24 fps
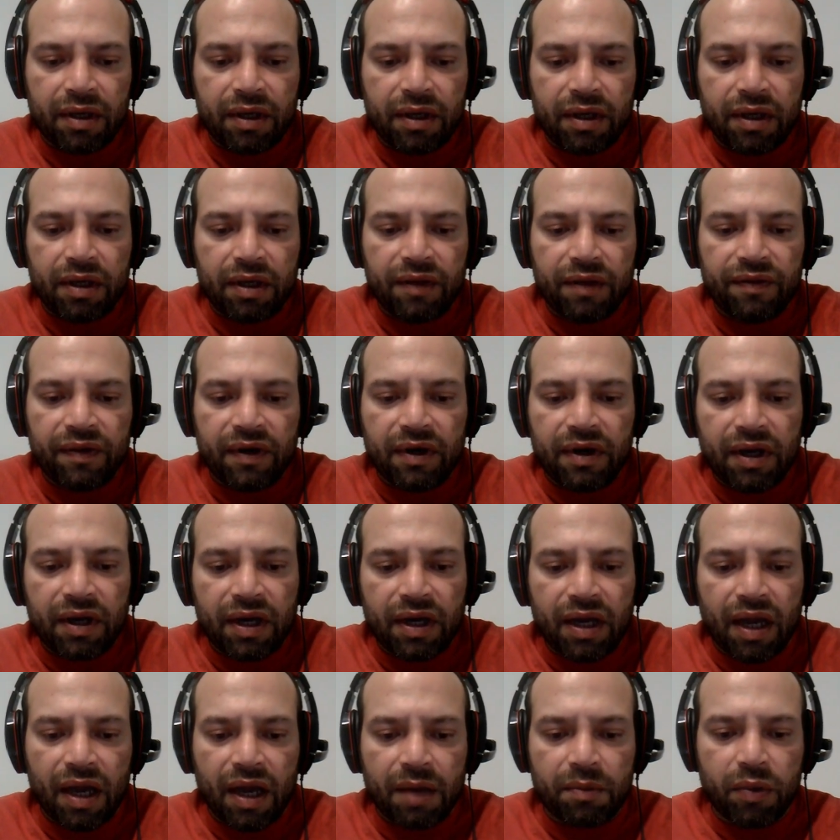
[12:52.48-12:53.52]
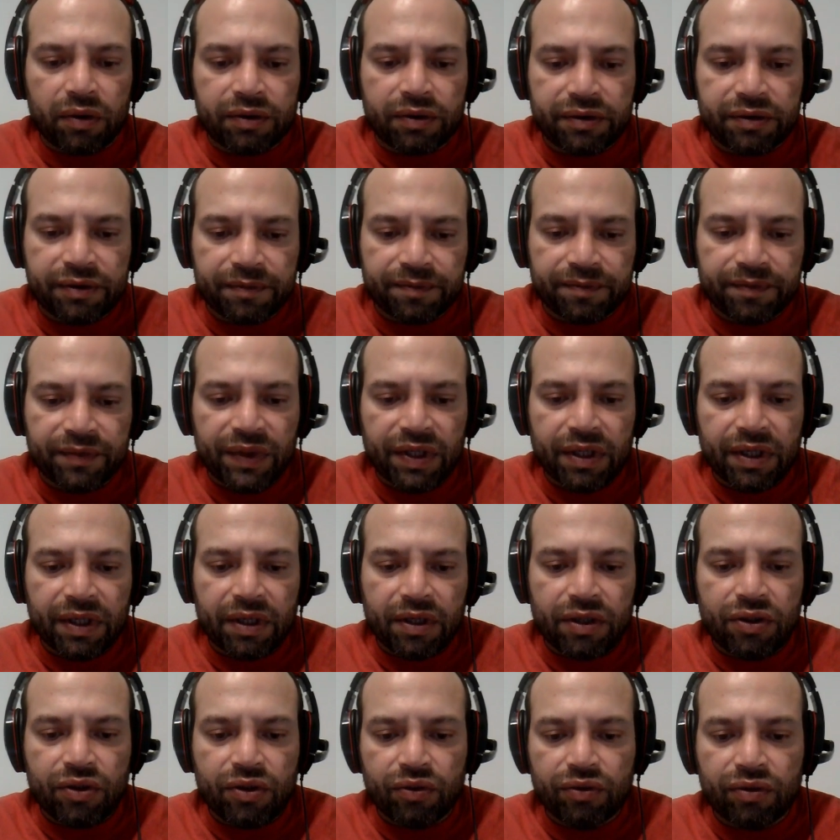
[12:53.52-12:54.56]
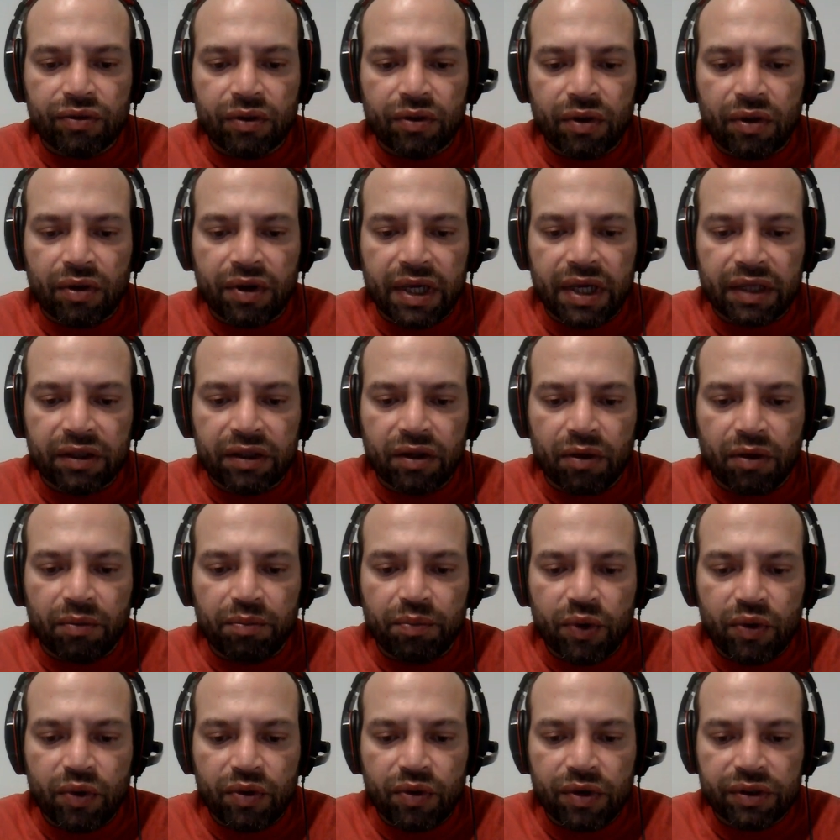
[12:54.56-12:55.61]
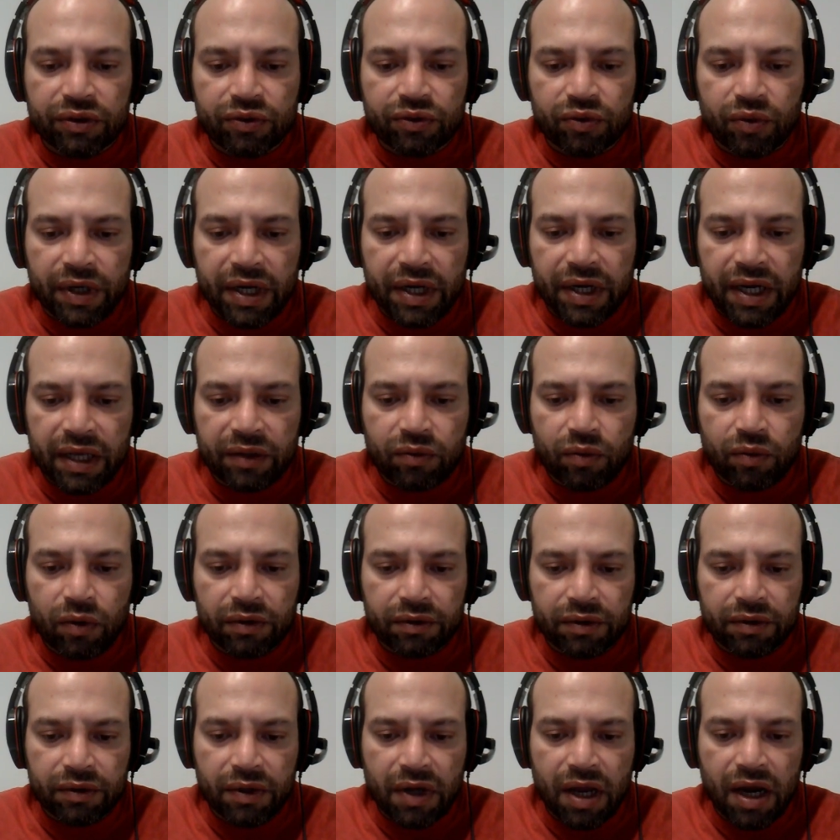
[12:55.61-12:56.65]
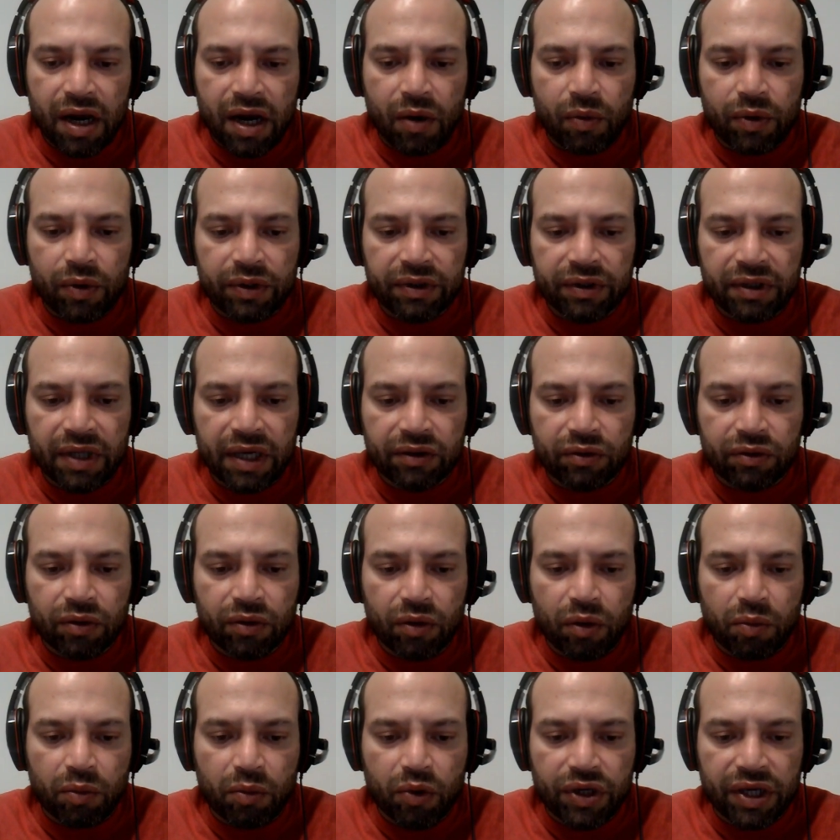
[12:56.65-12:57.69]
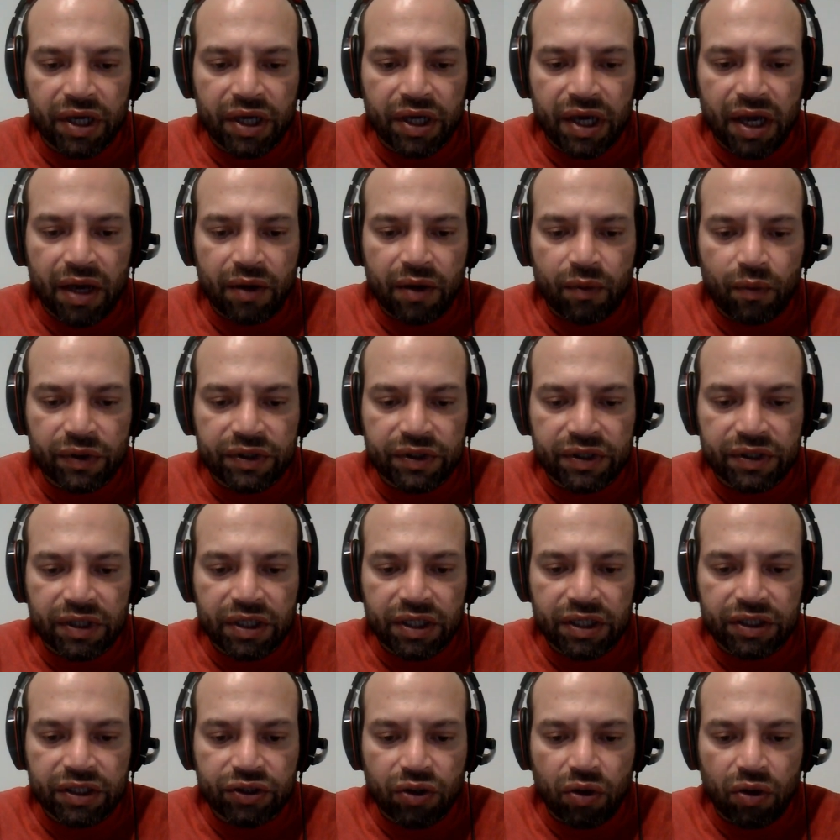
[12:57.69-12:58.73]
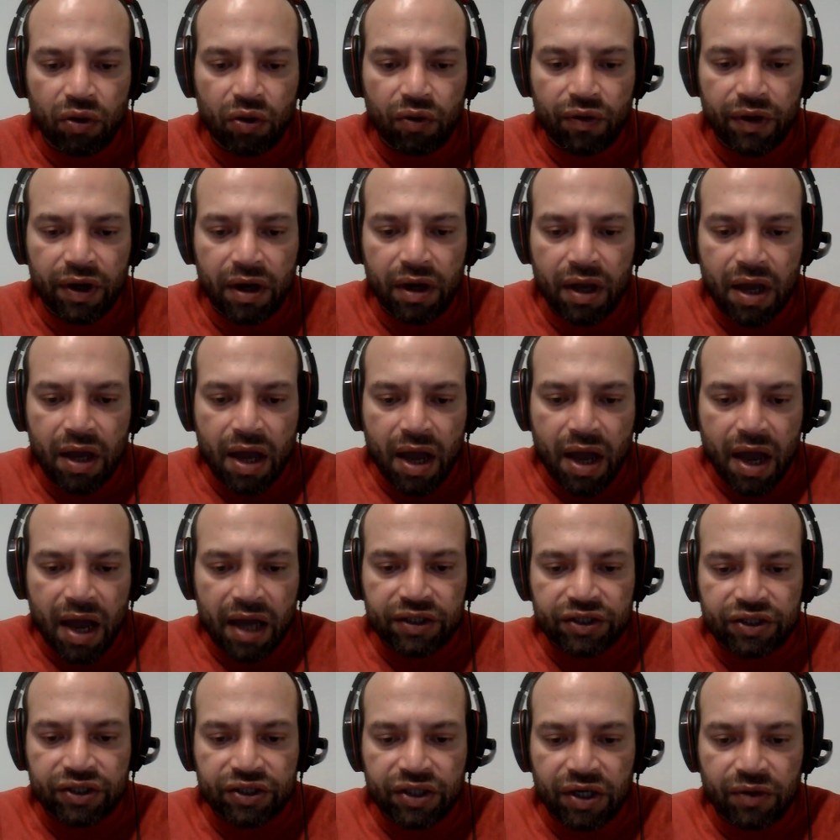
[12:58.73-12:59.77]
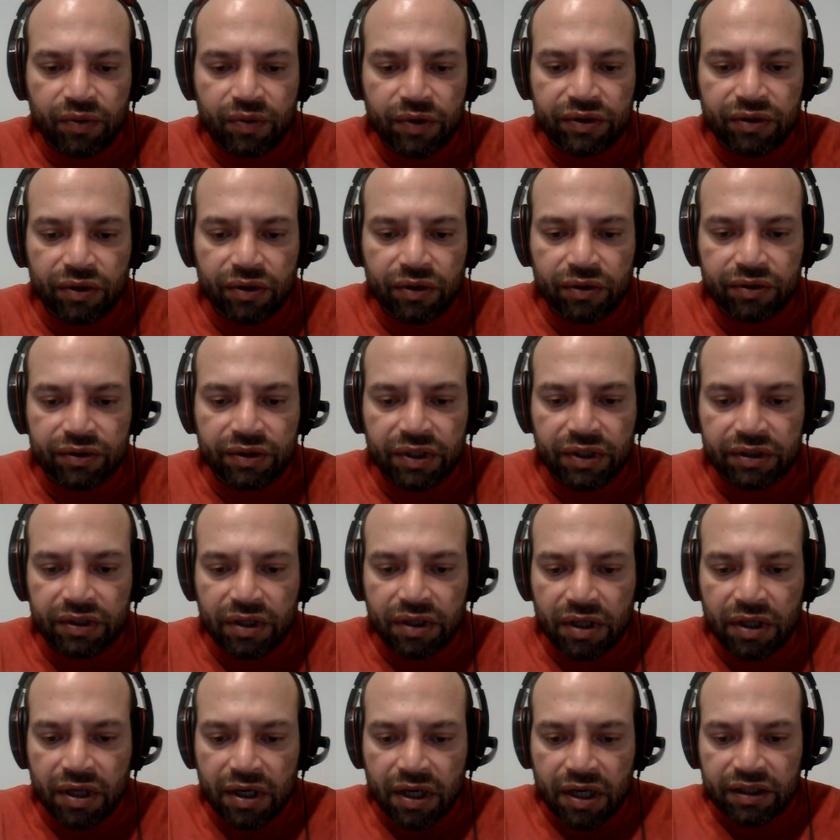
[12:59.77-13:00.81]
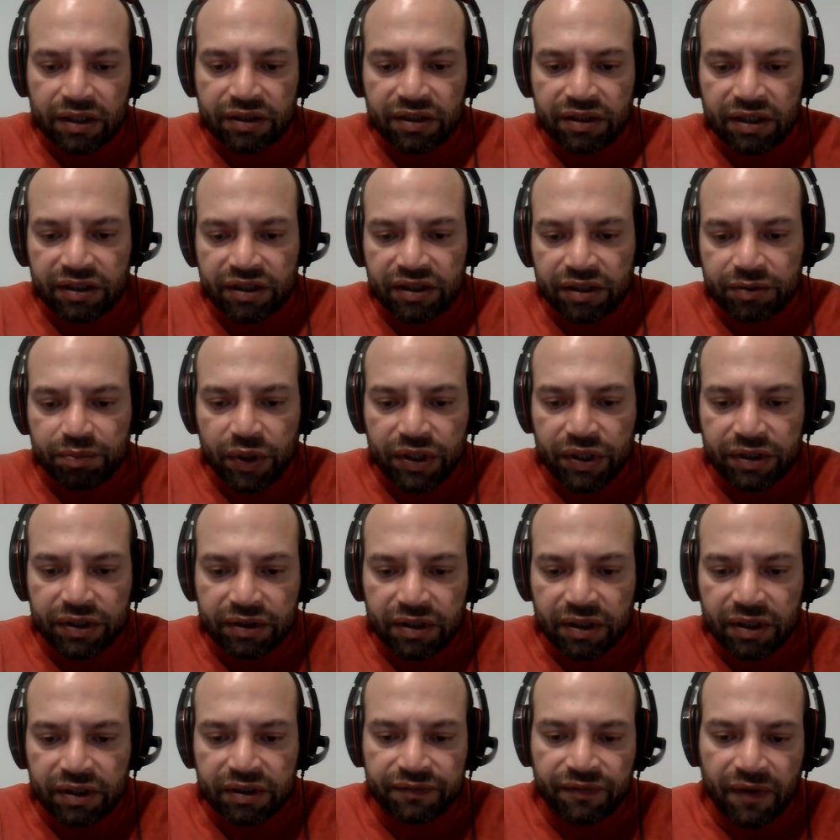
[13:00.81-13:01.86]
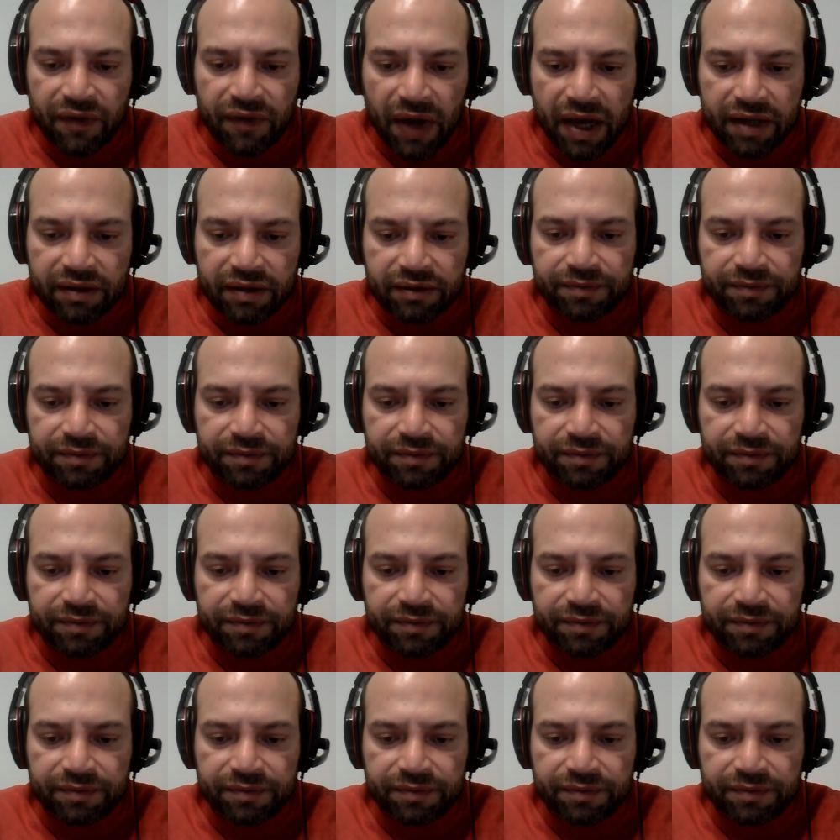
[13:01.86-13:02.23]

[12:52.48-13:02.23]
Ethernet cables, used to connect computers to a network, allowing them to communicate with each other and share resources such as printers and files.